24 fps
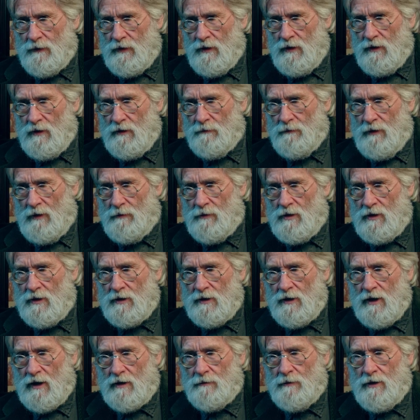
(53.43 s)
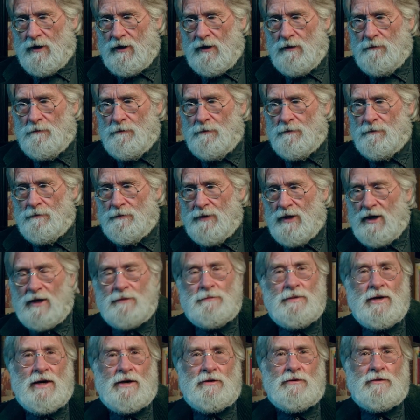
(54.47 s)
Uh, maybe how to make a bad
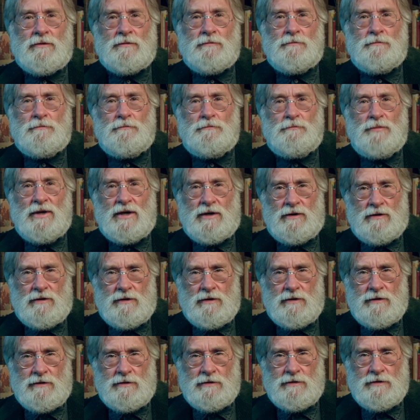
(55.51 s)
pattern better.